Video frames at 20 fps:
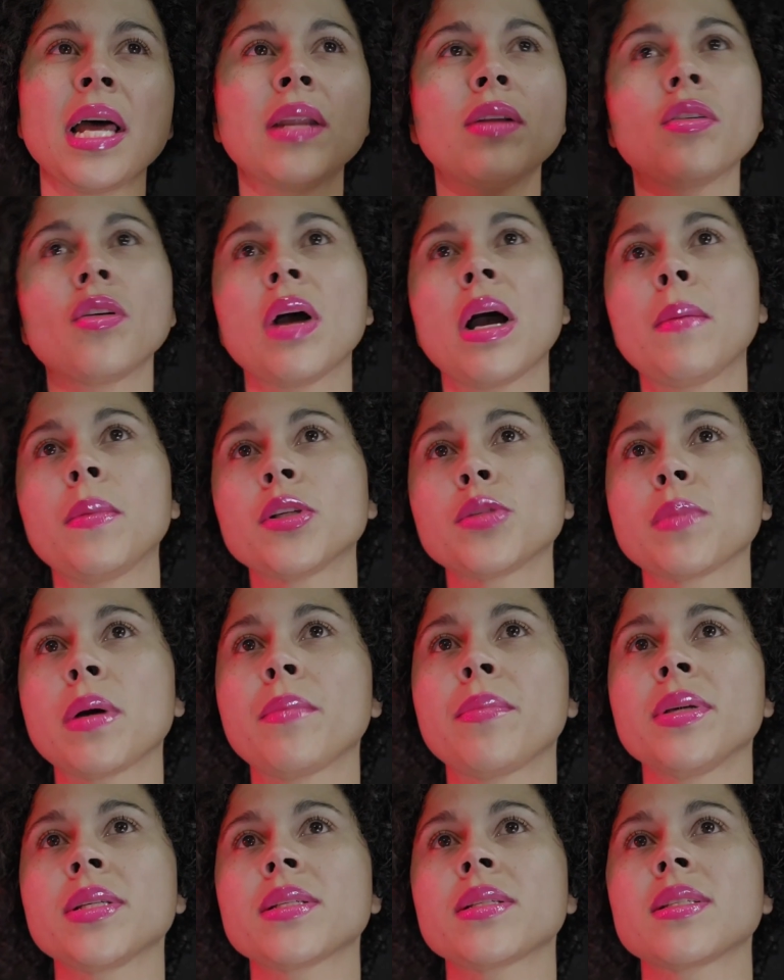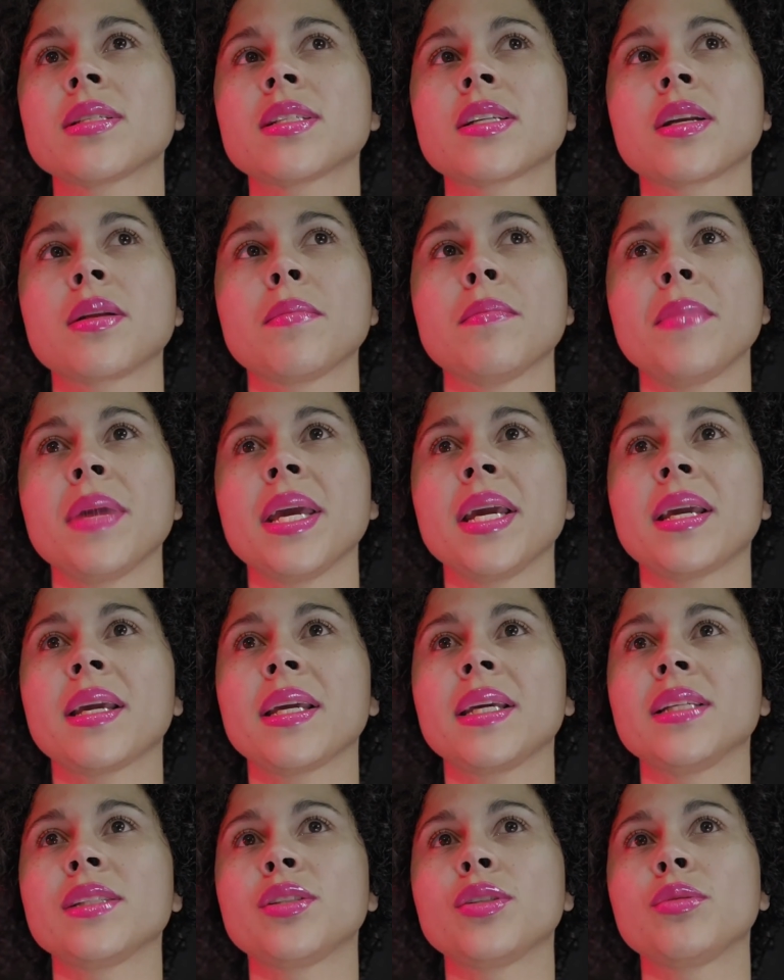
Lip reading: what? I don't know how much my business is going to make in